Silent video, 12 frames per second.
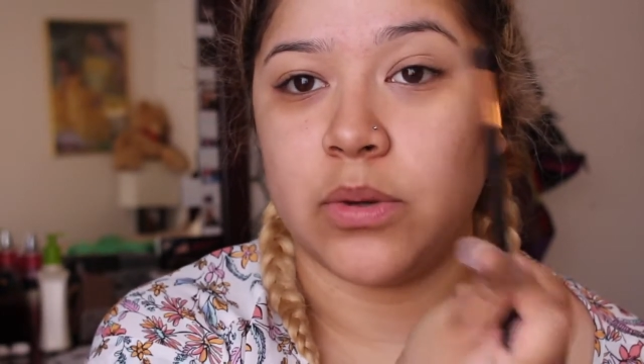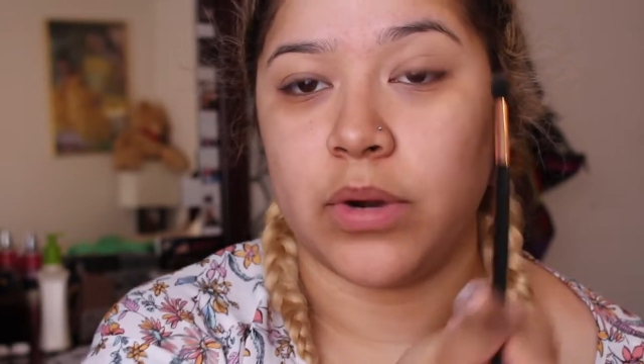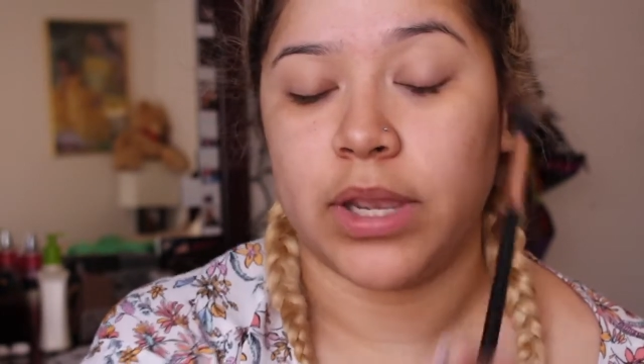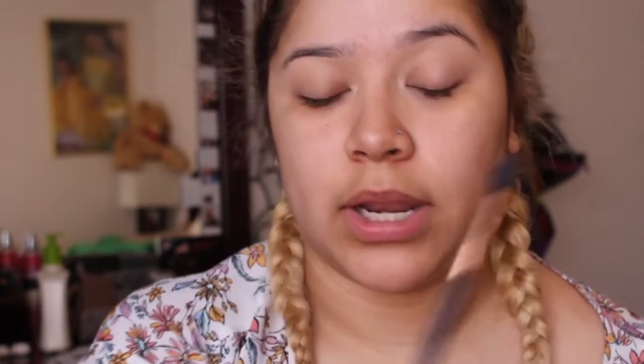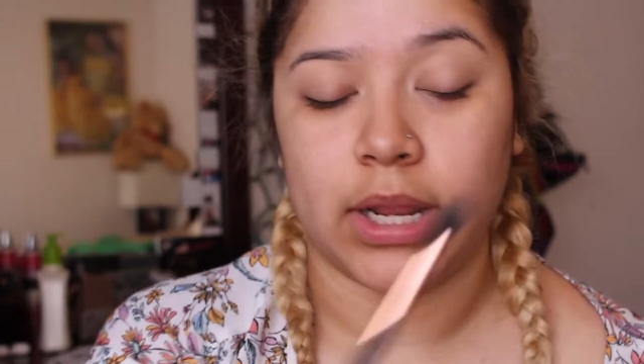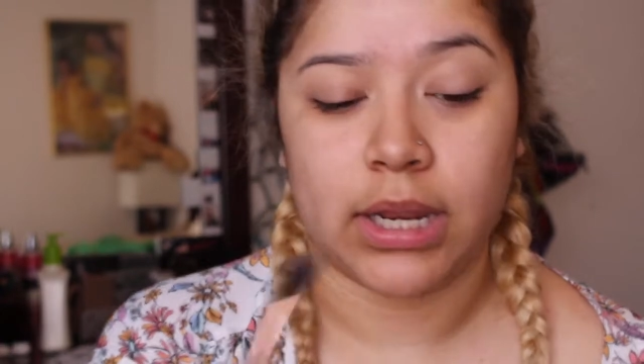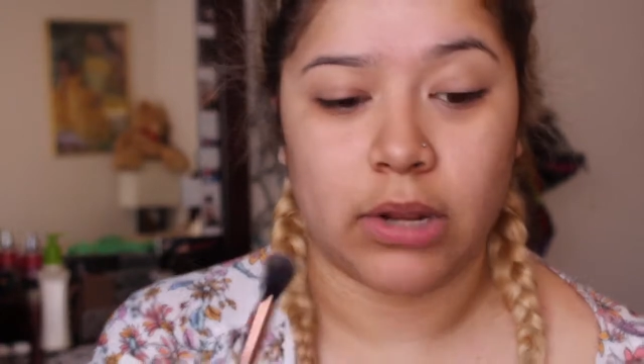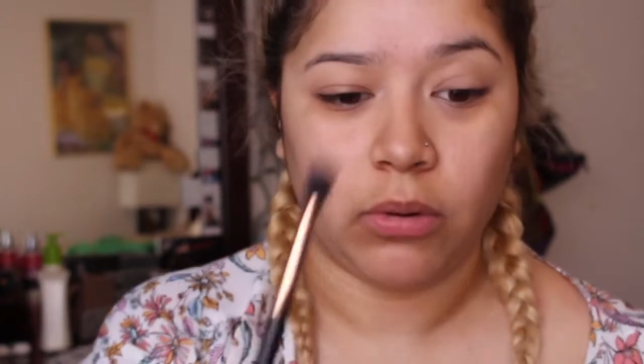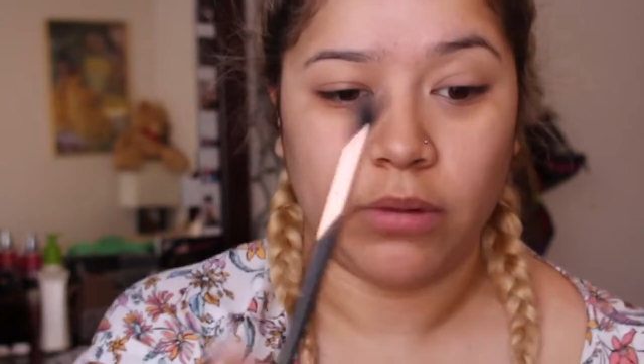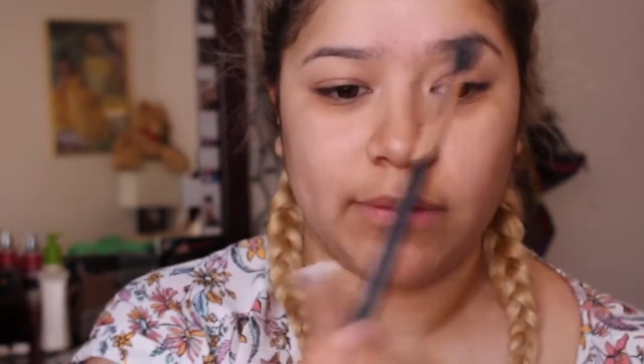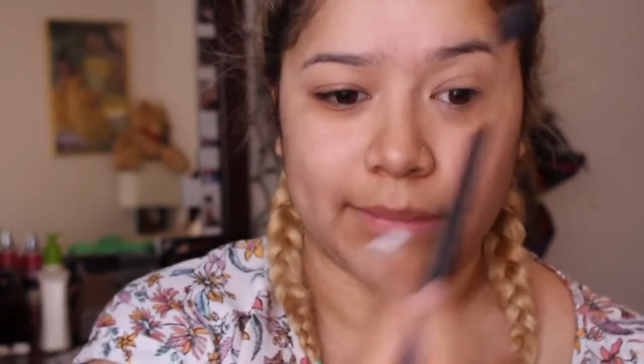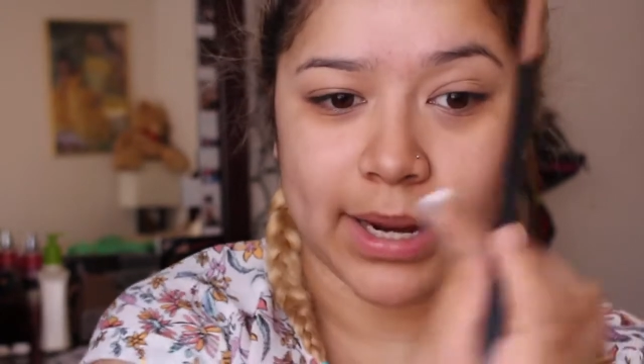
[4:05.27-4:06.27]
and work it in
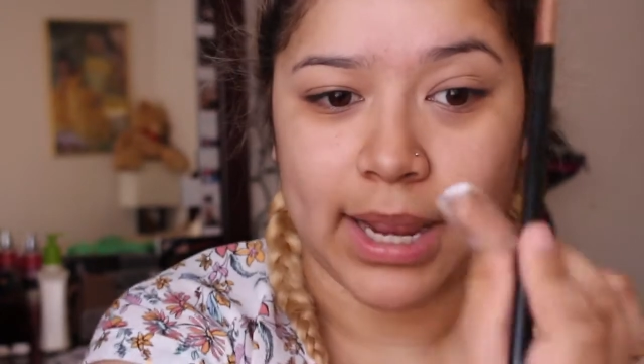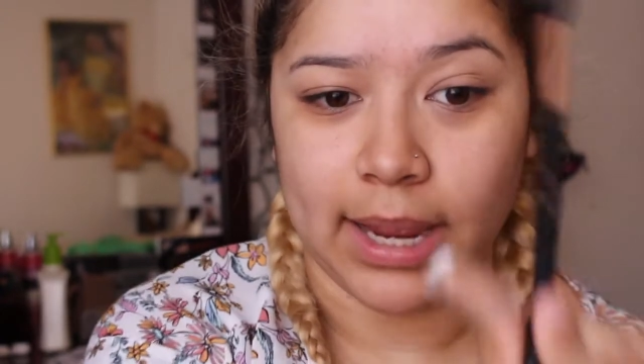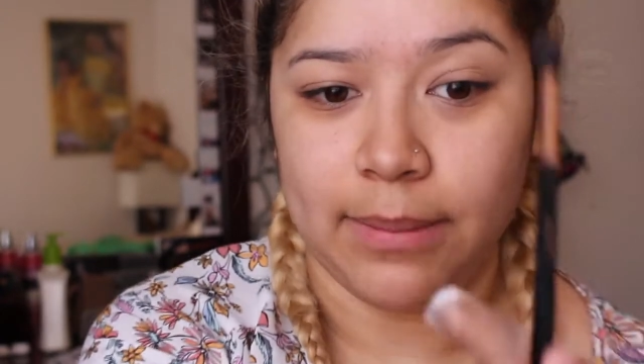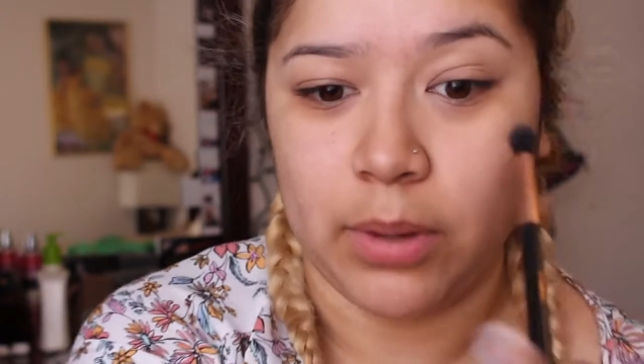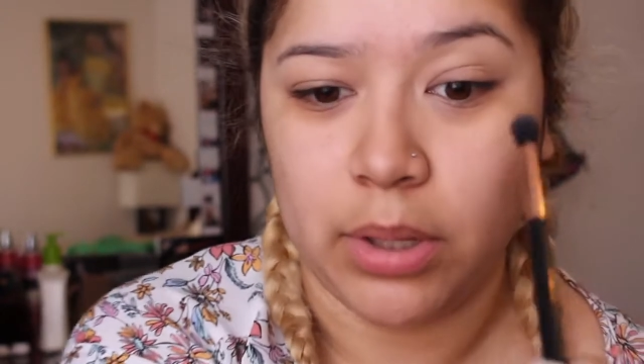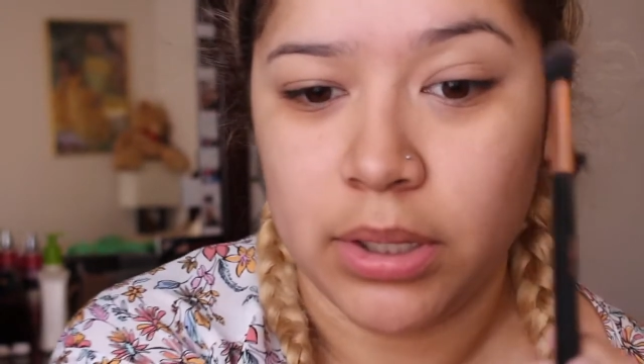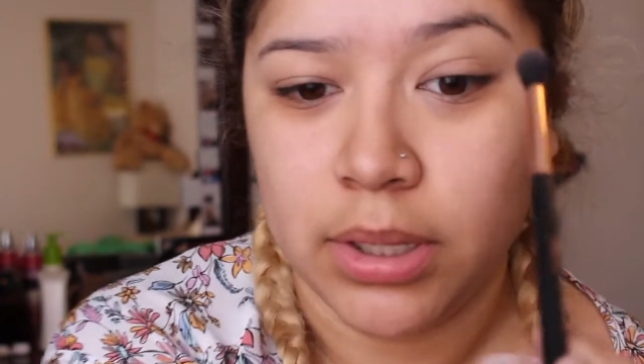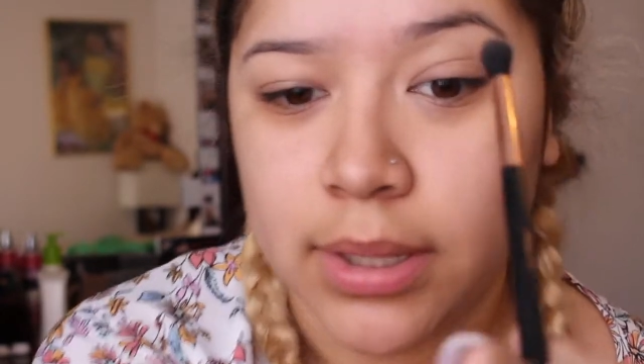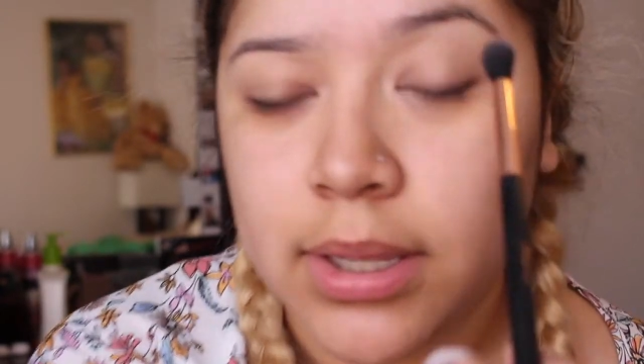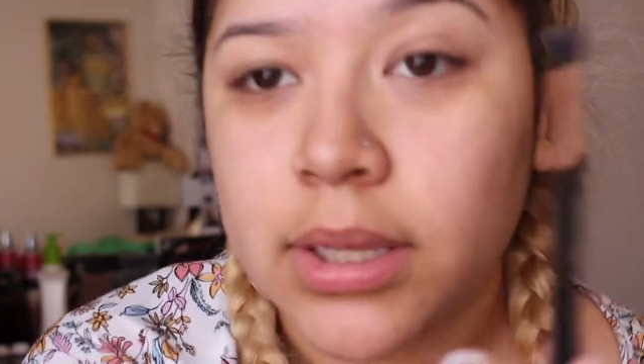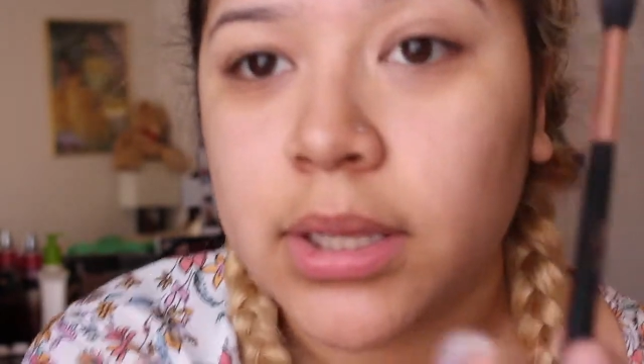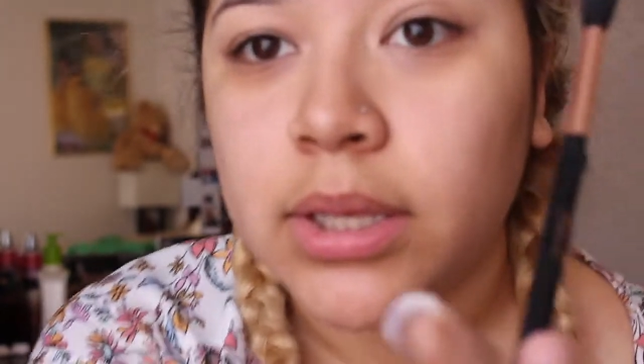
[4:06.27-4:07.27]
all over my eyeball.
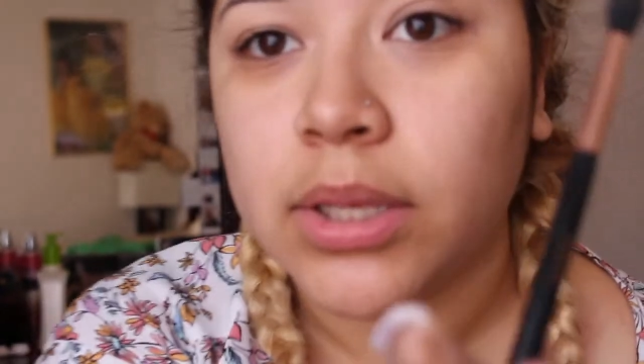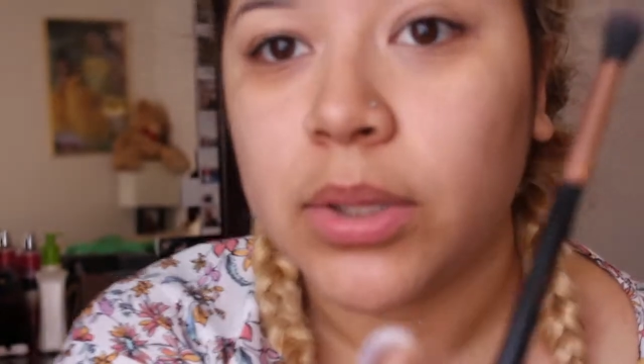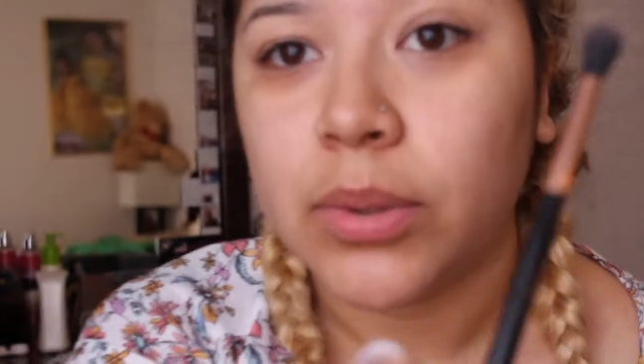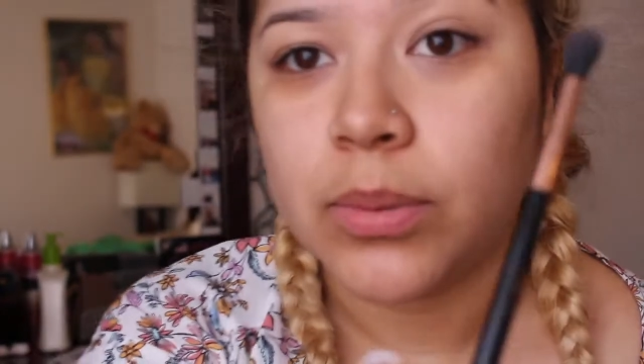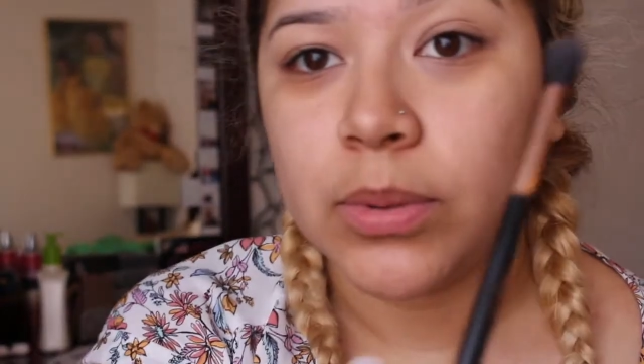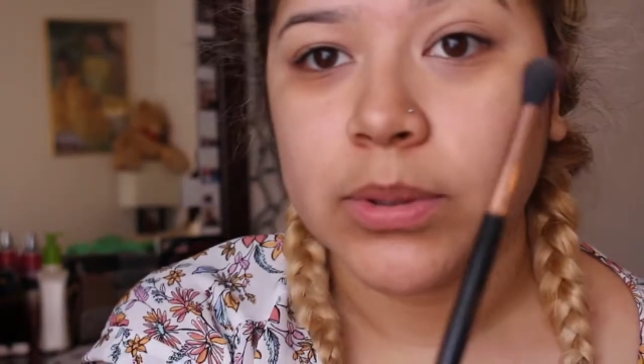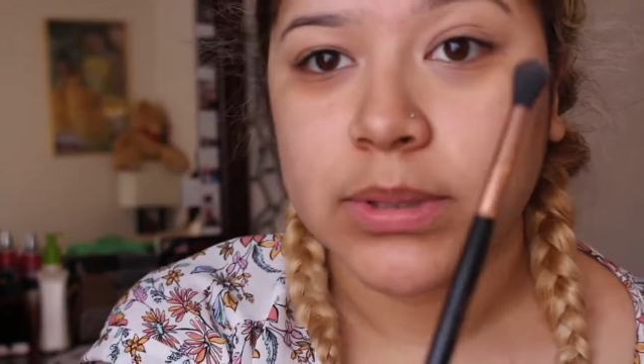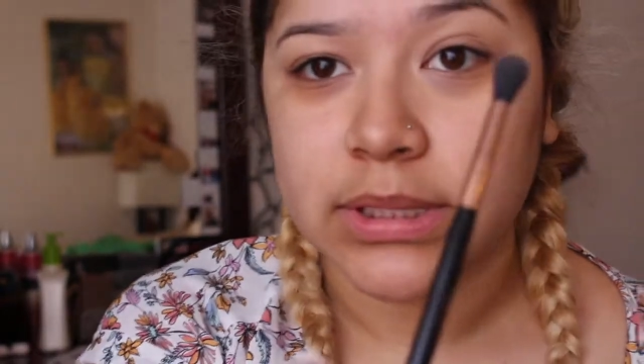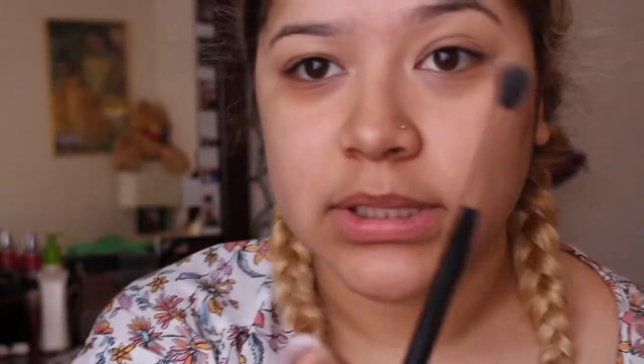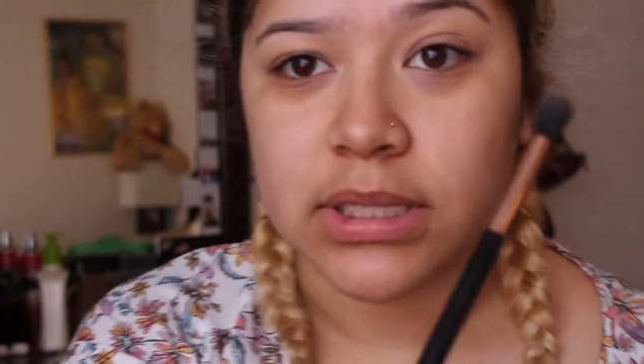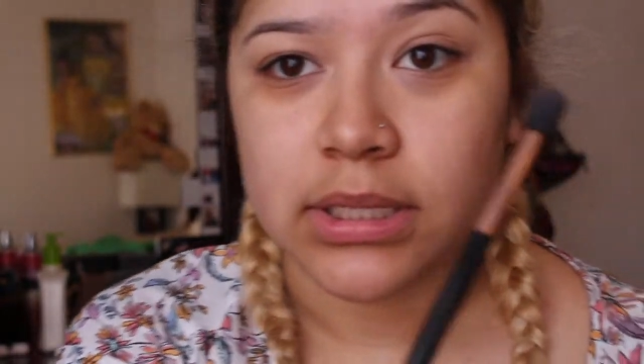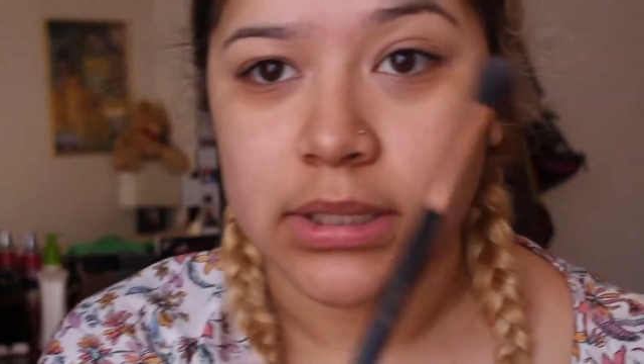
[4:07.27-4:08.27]
You will
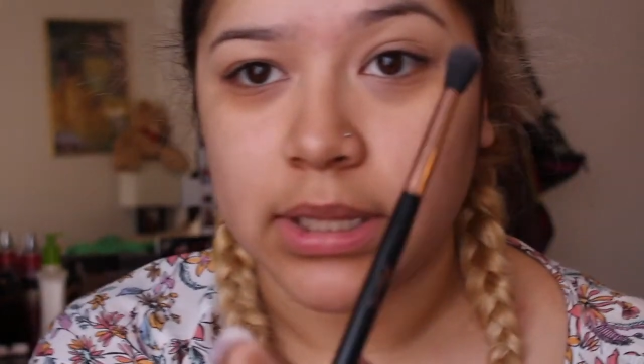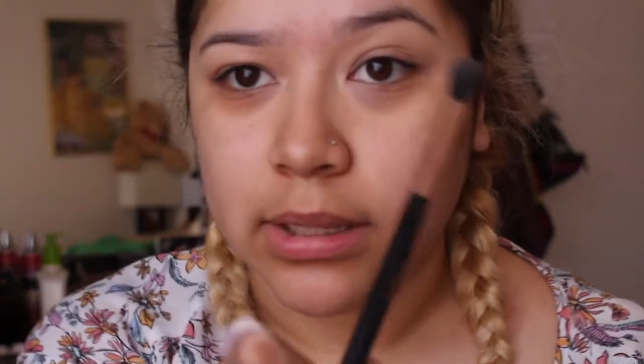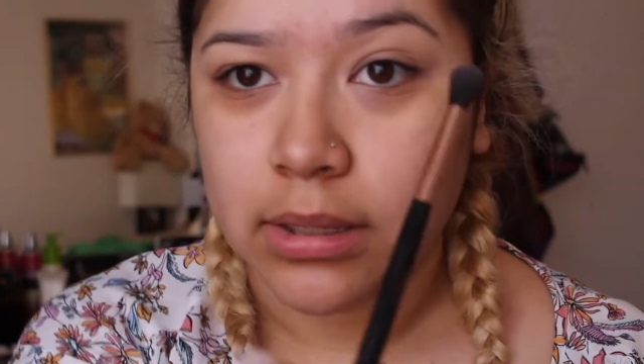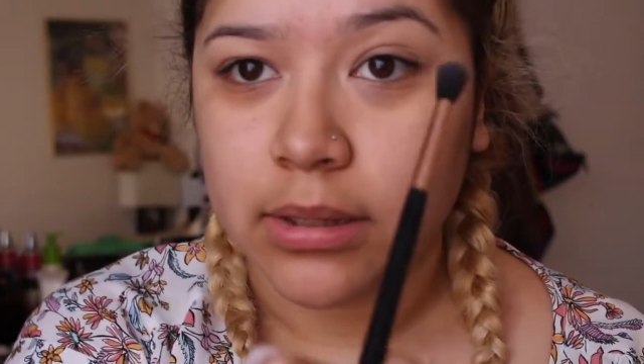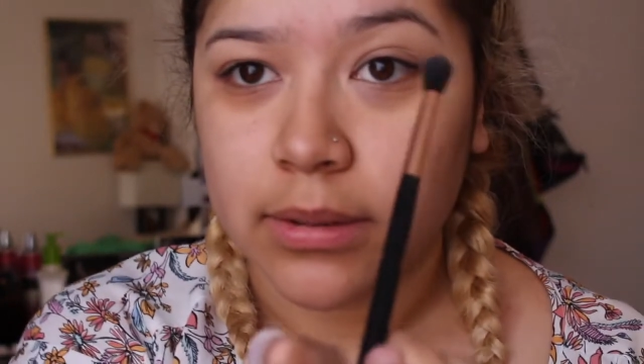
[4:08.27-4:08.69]
see like